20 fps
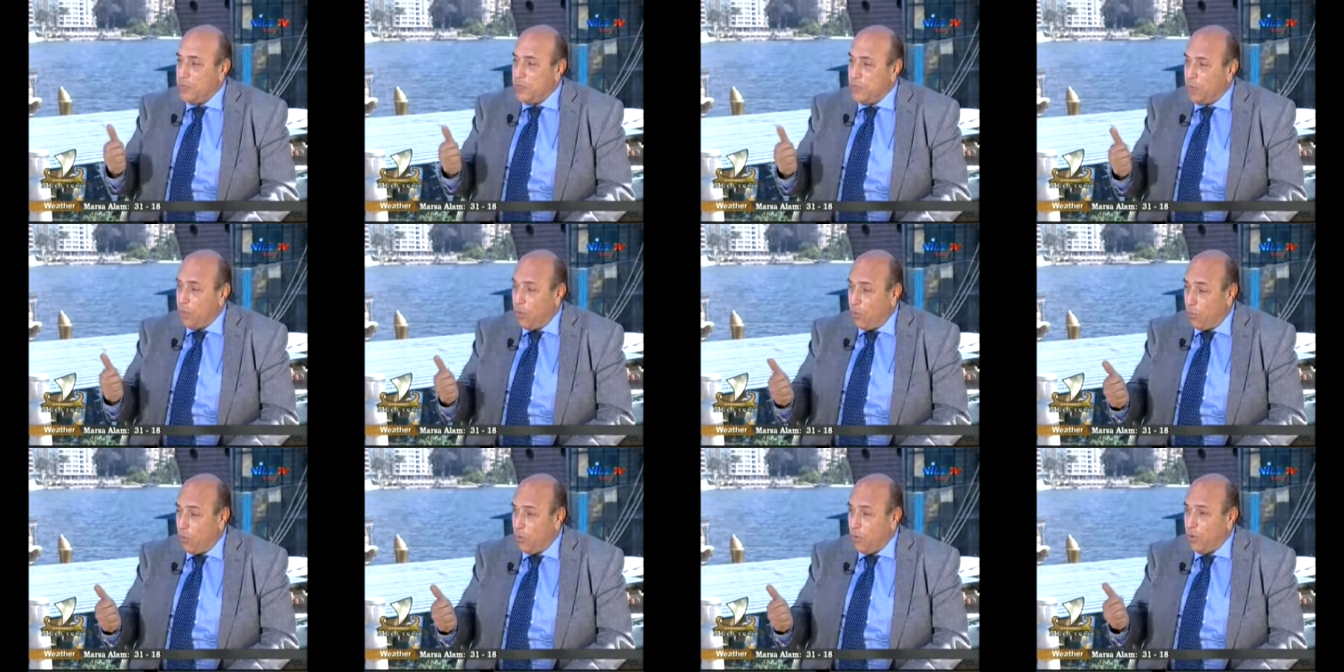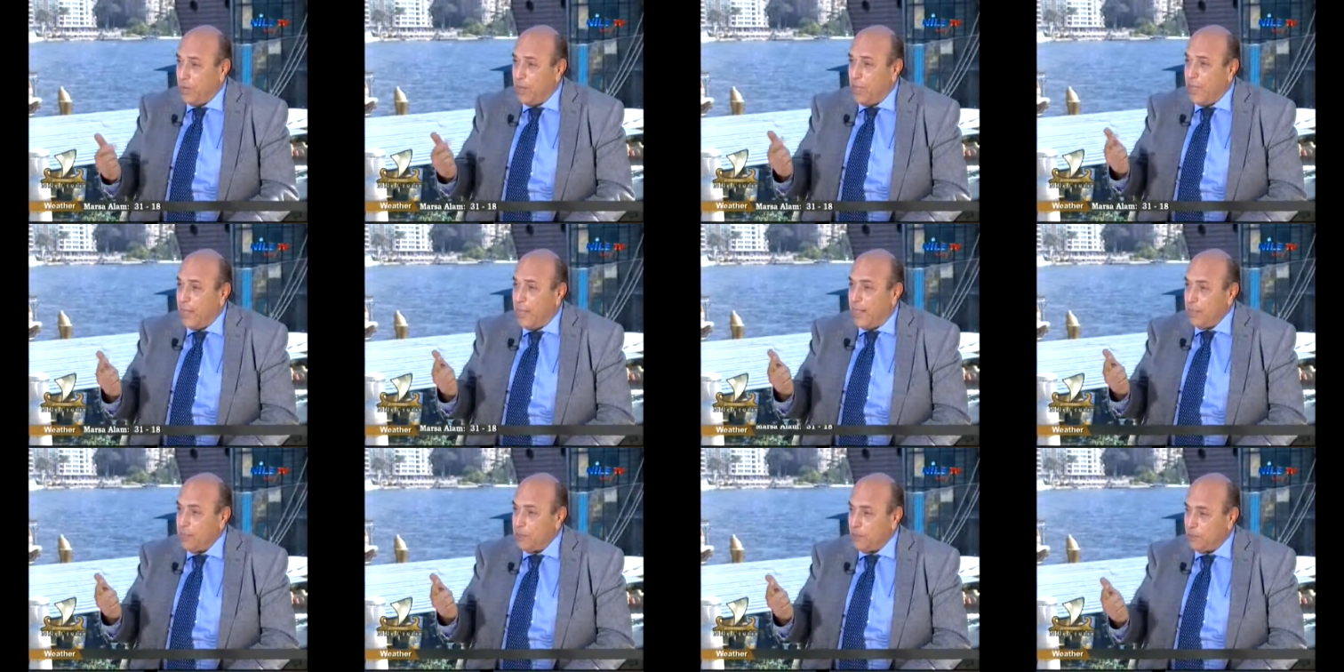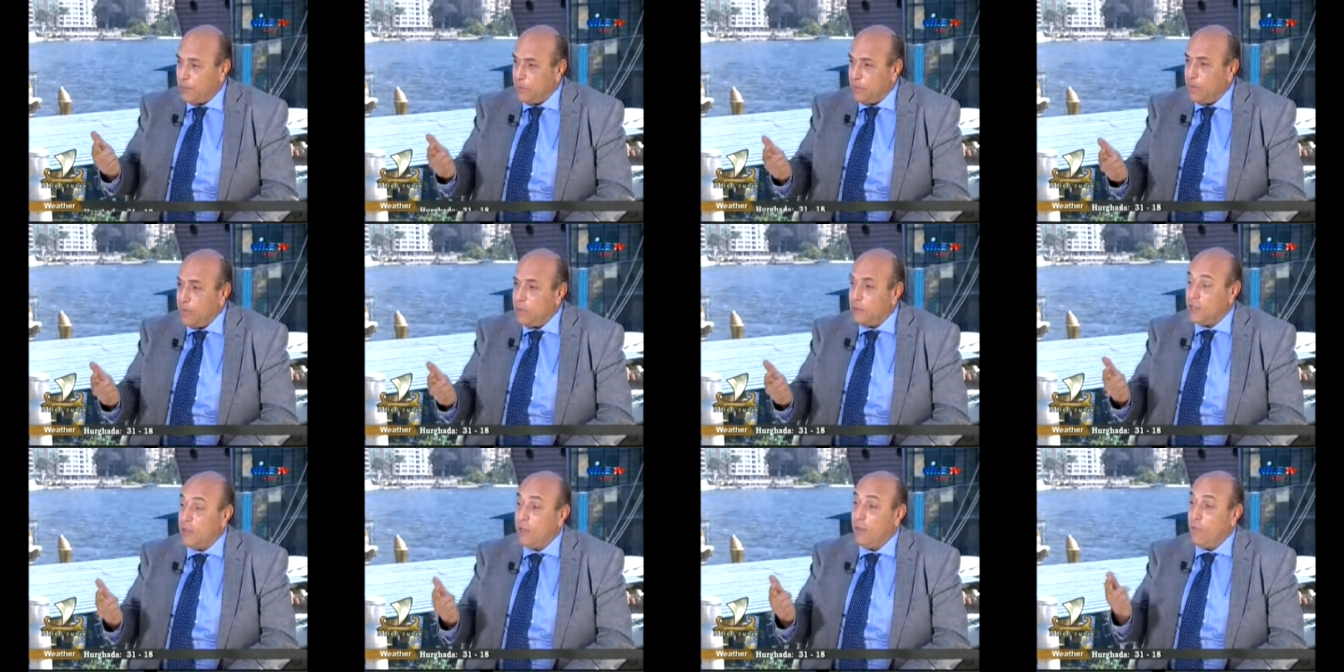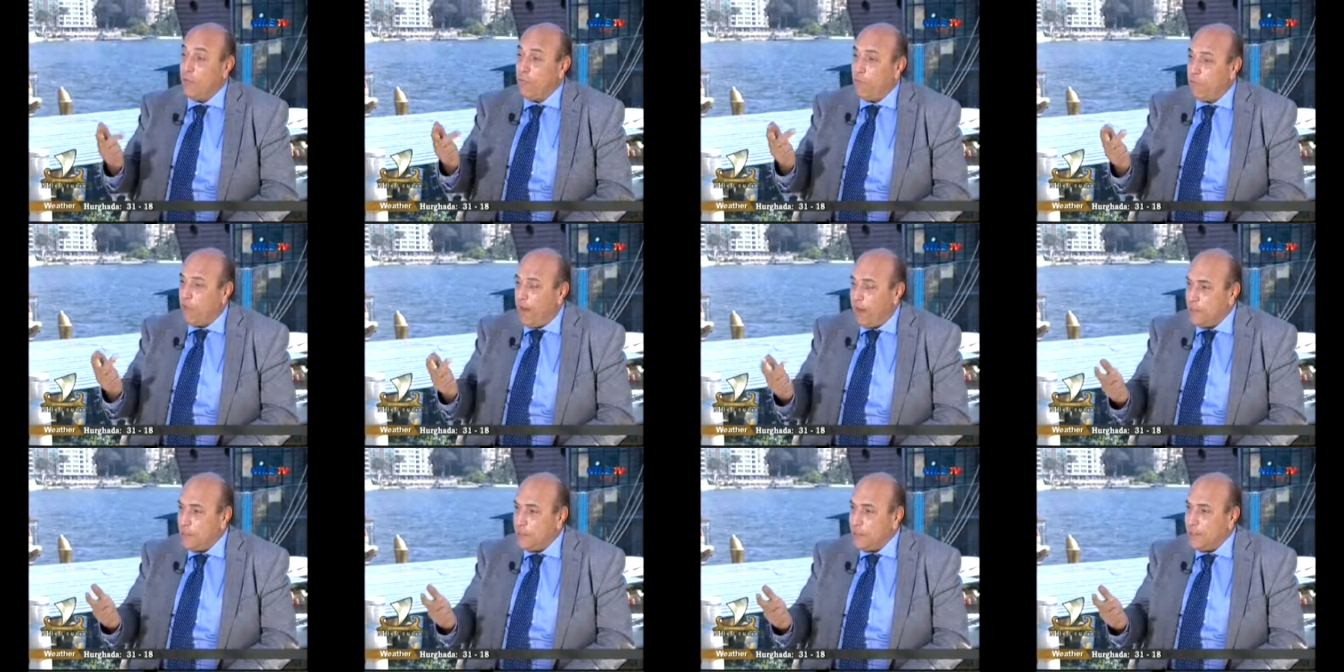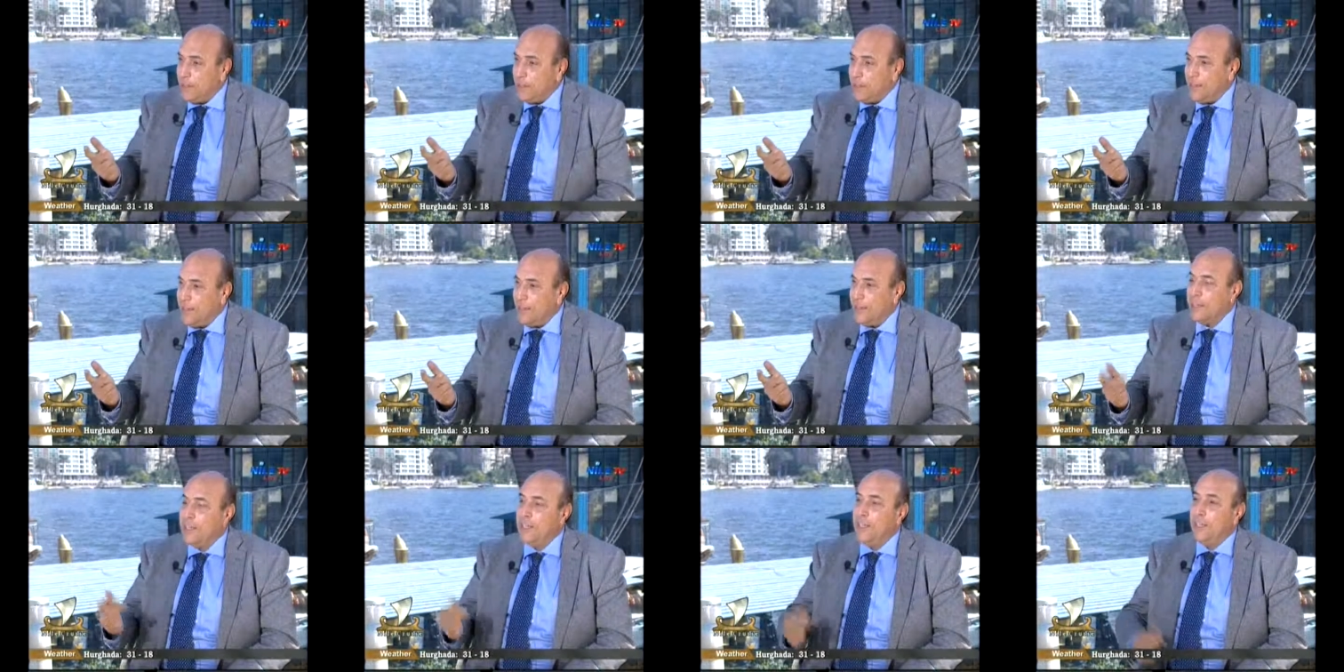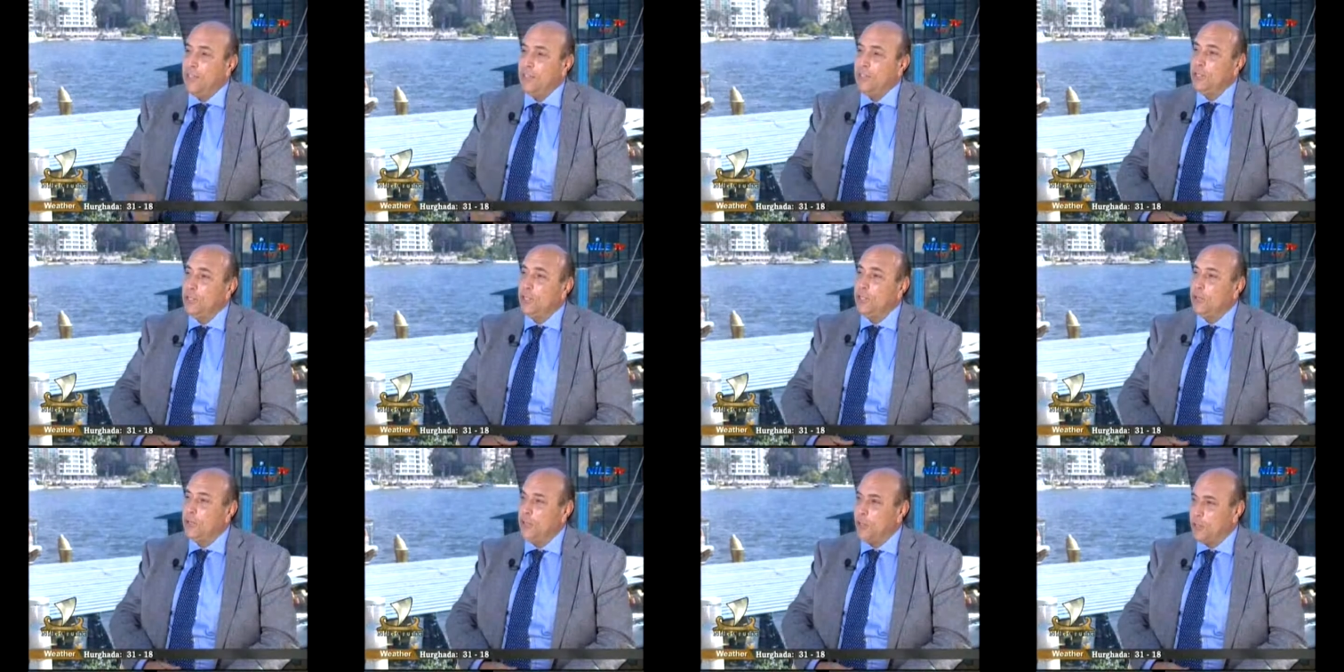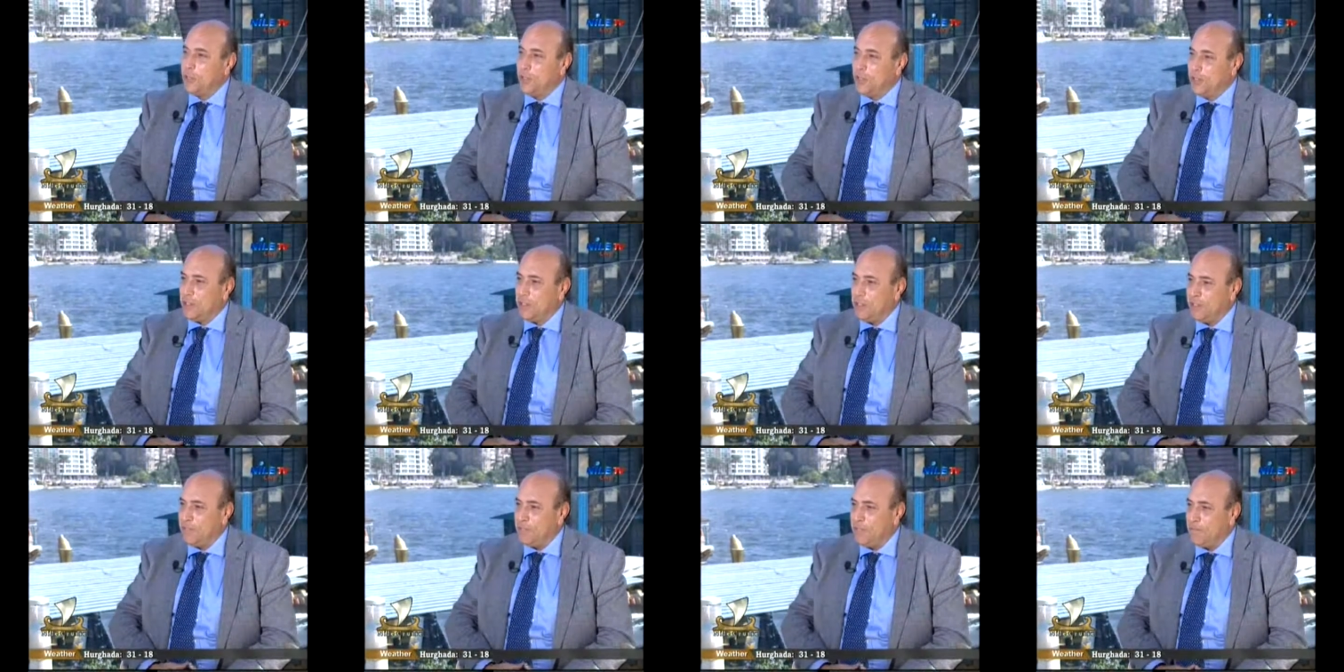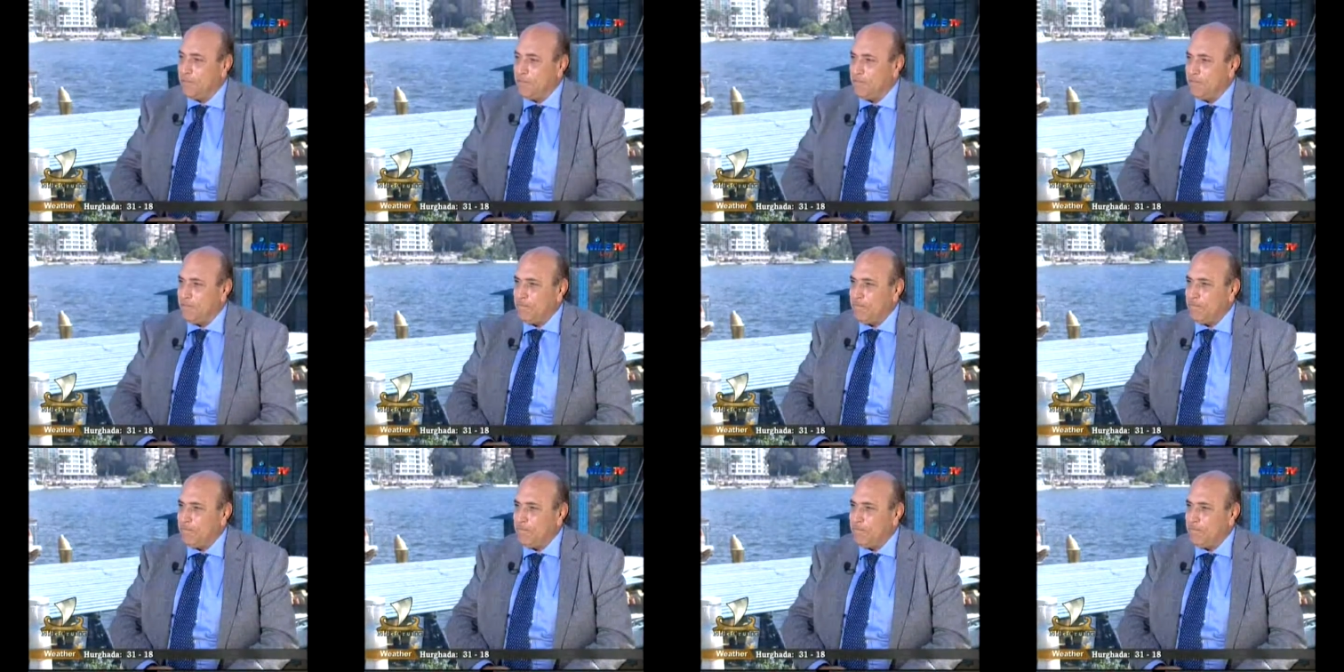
with the law and the police fighting terrorists. Yes, uh,